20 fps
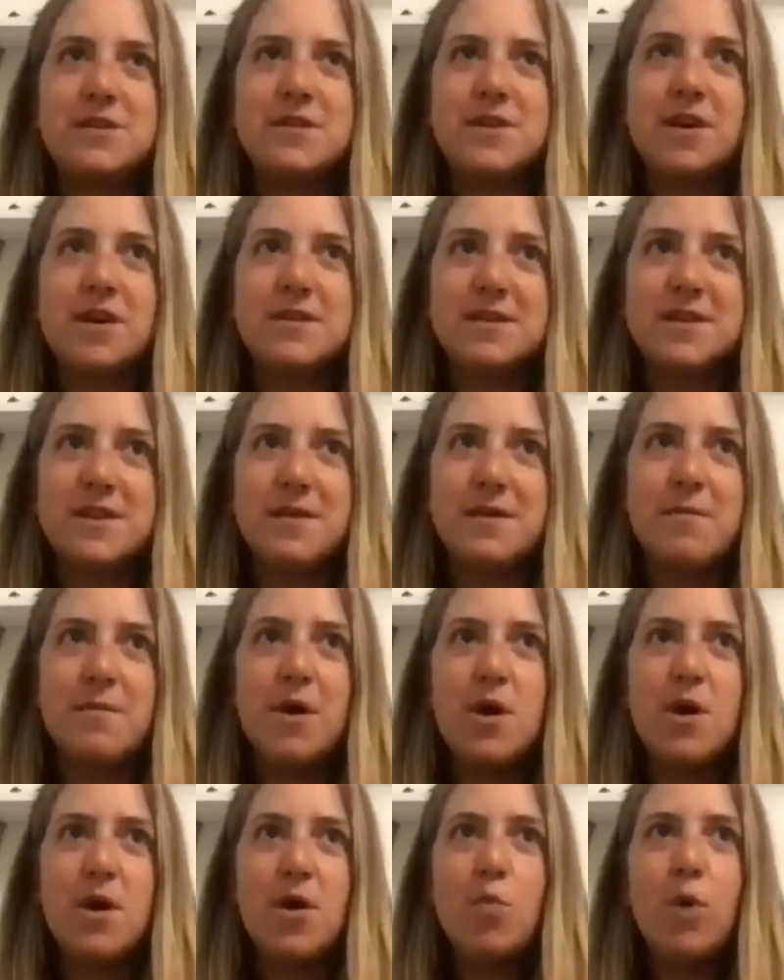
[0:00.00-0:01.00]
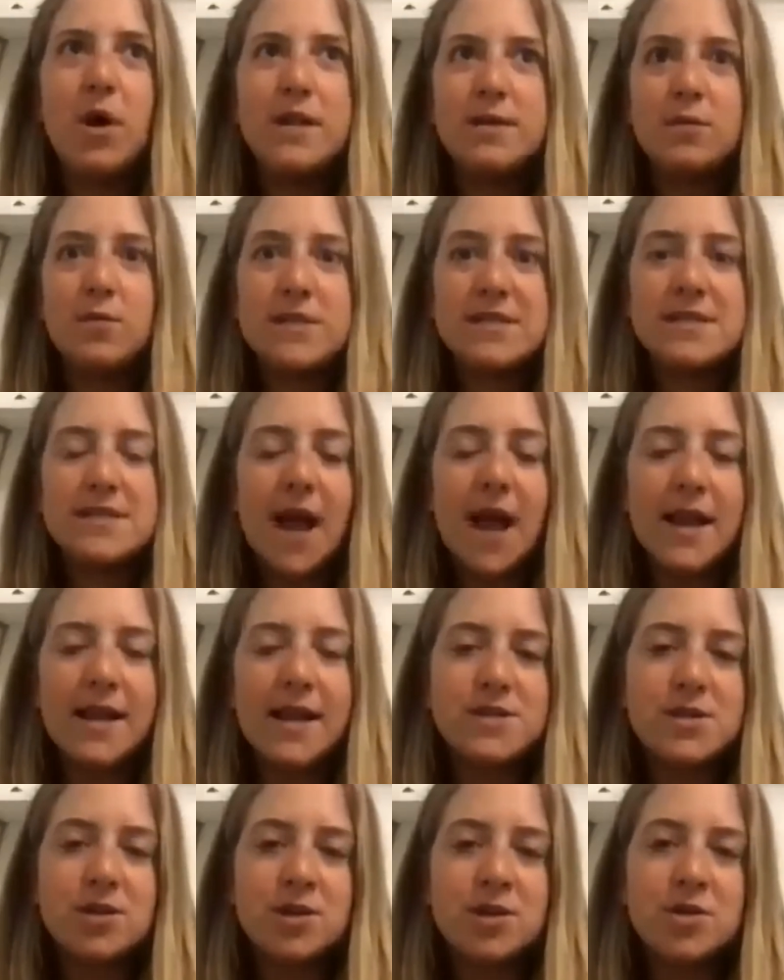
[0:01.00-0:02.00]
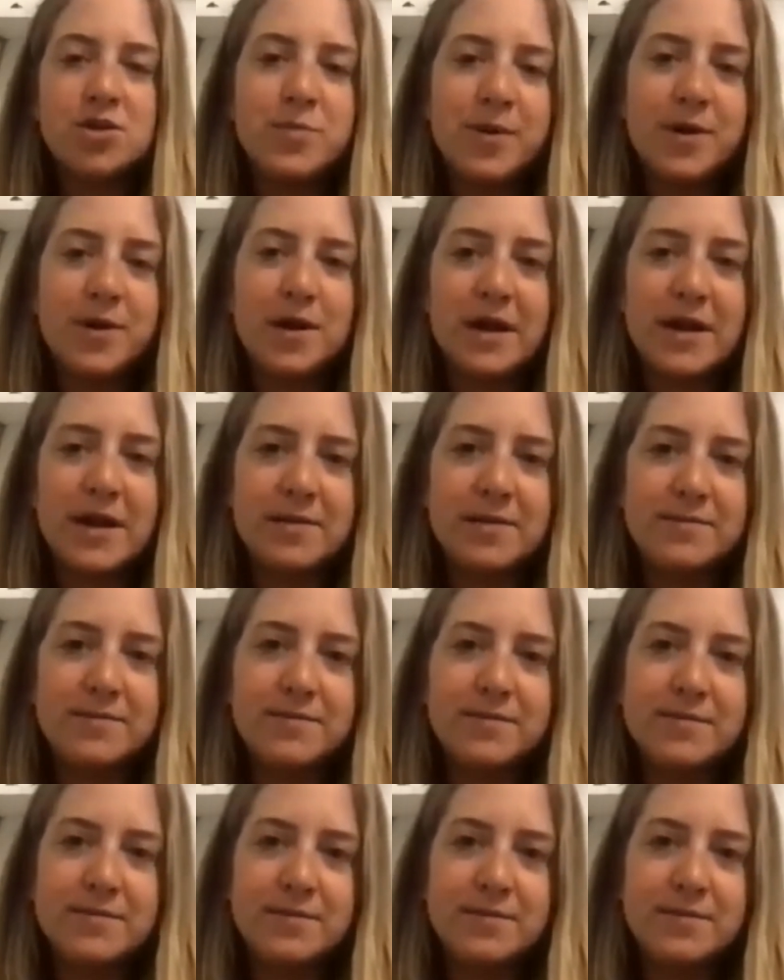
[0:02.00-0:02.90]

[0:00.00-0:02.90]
is awesome. What what sign okay. is your Jupiter in?